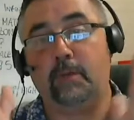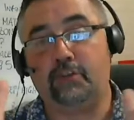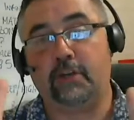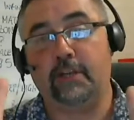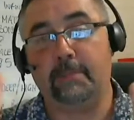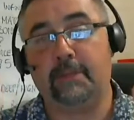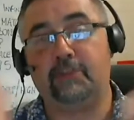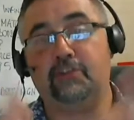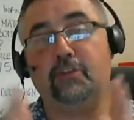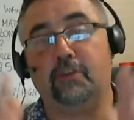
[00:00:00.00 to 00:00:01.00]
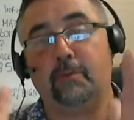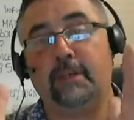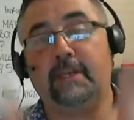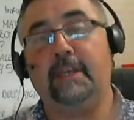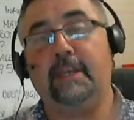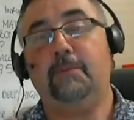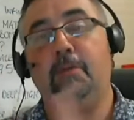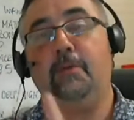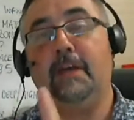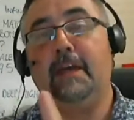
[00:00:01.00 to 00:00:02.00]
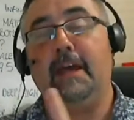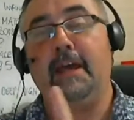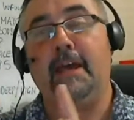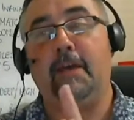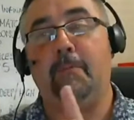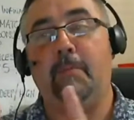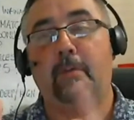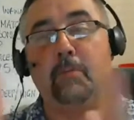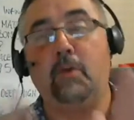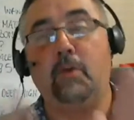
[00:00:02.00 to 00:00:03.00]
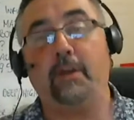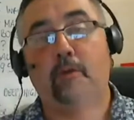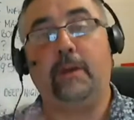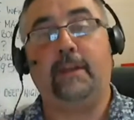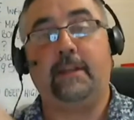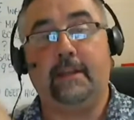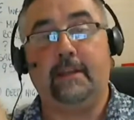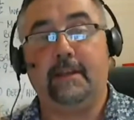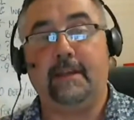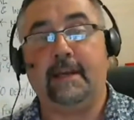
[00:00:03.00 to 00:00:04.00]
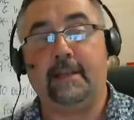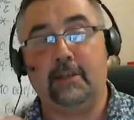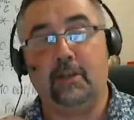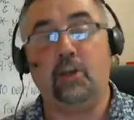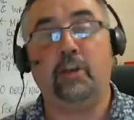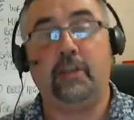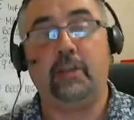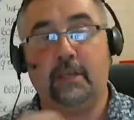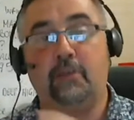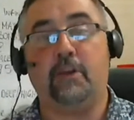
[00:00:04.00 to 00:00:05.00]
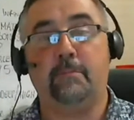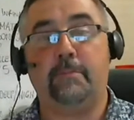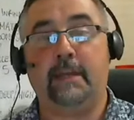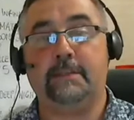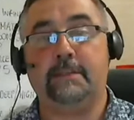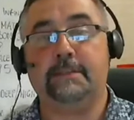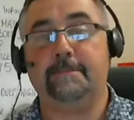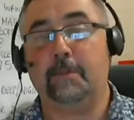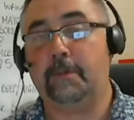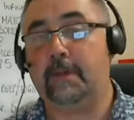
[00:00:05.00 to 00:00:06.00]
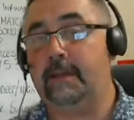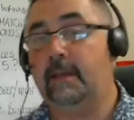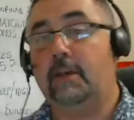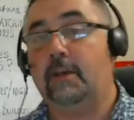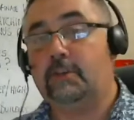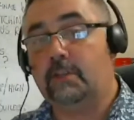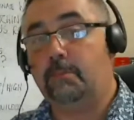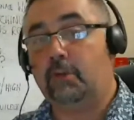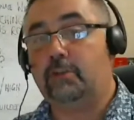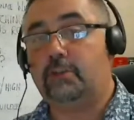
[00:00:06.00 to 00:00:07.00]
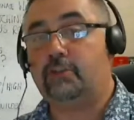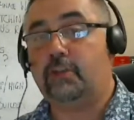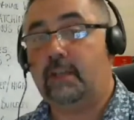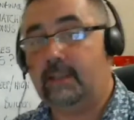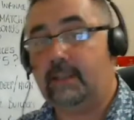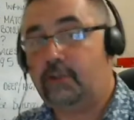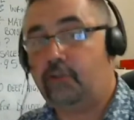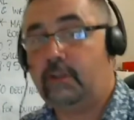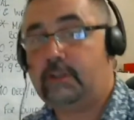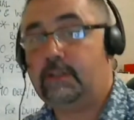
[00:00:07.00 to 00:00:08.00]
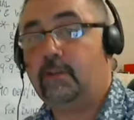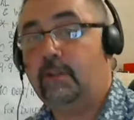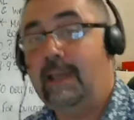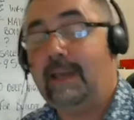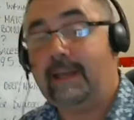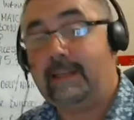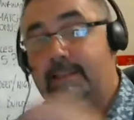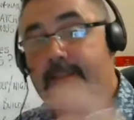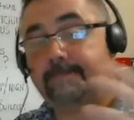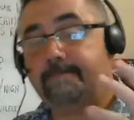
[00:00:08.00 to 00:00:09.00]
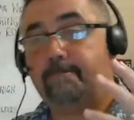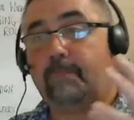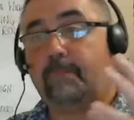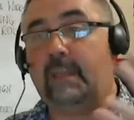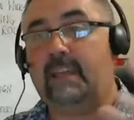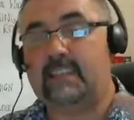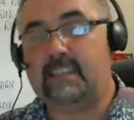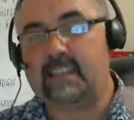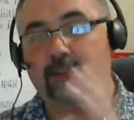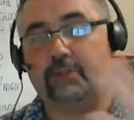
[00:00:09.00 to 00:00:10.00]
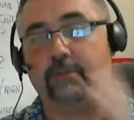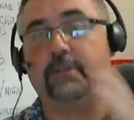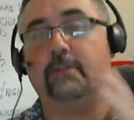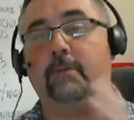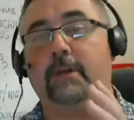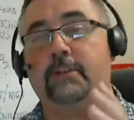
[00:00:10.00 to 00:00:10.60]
trying to make sure that we keep you moving quickly and learning at your own pace. Okay. So the modular training is critical, and it's essential to the way